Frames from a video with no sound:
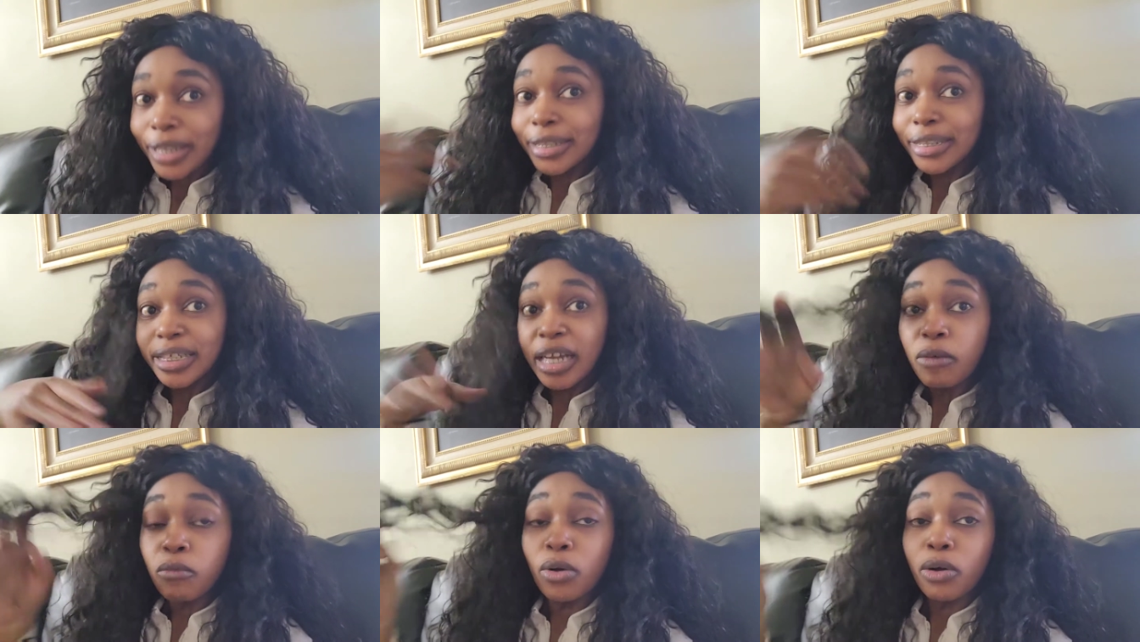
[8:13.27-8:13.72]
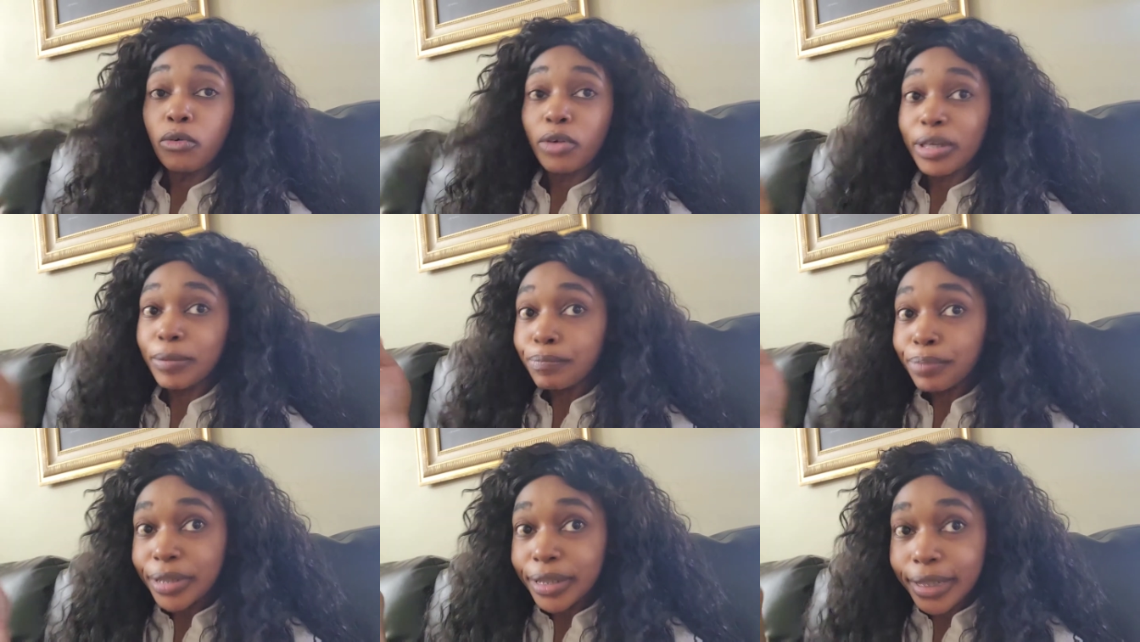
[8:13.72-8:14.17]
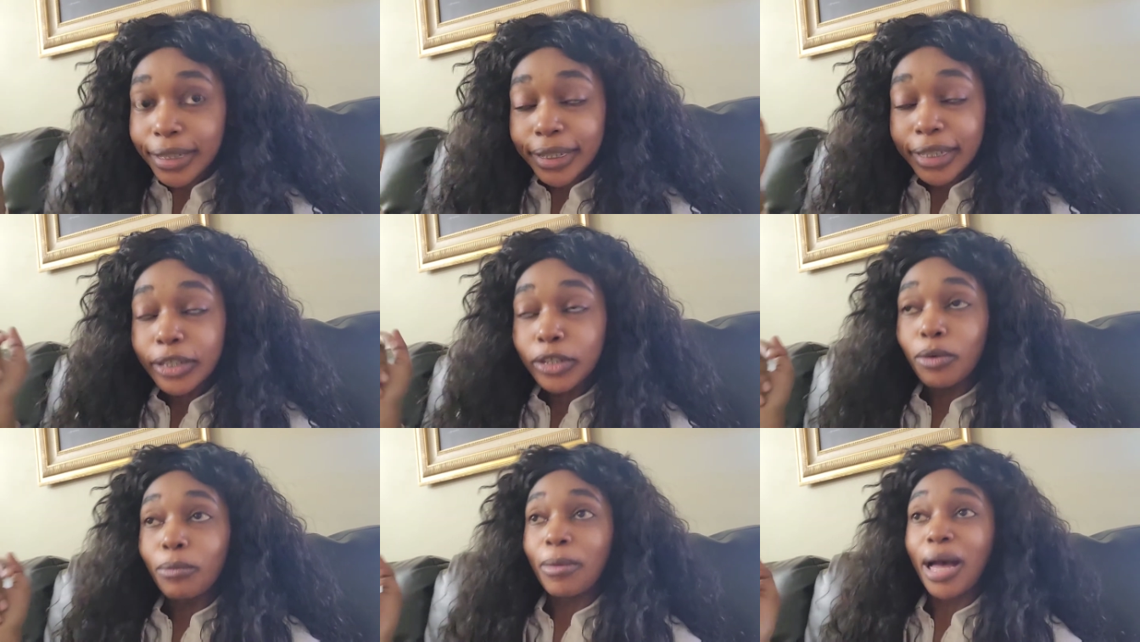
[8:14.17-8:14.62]
the devil creep
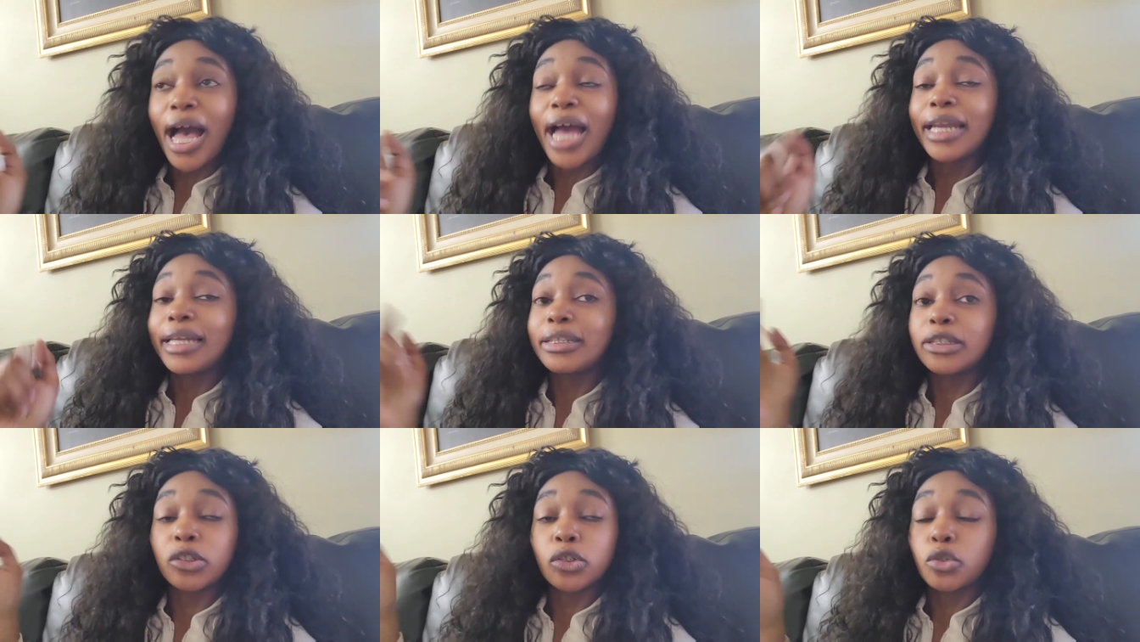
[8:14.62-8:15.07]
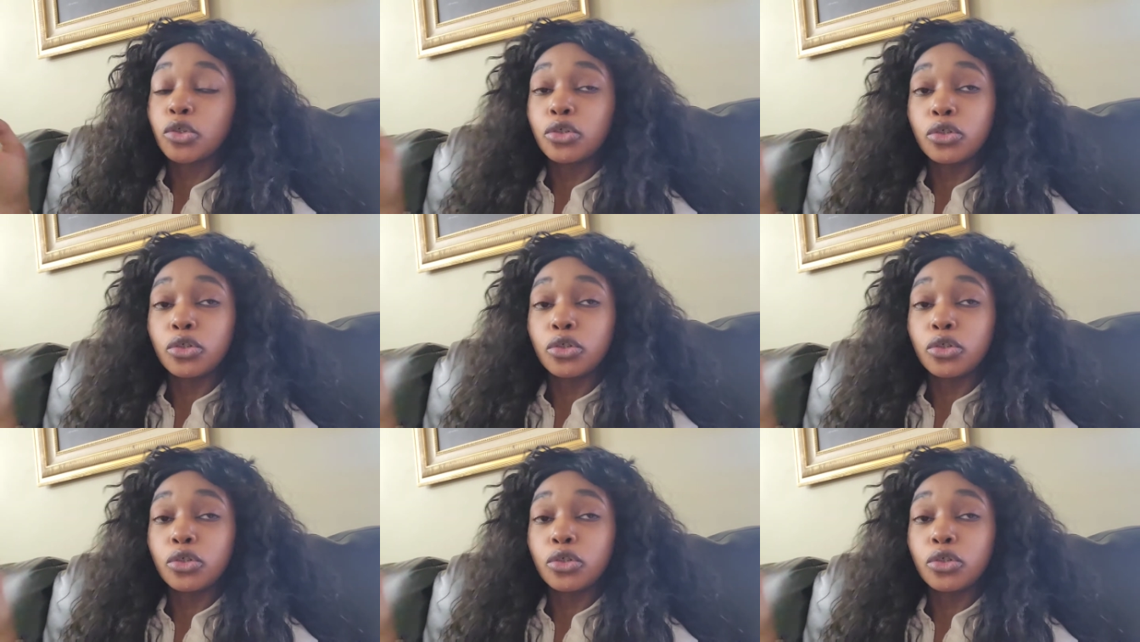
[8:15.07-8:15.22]
in in your mind and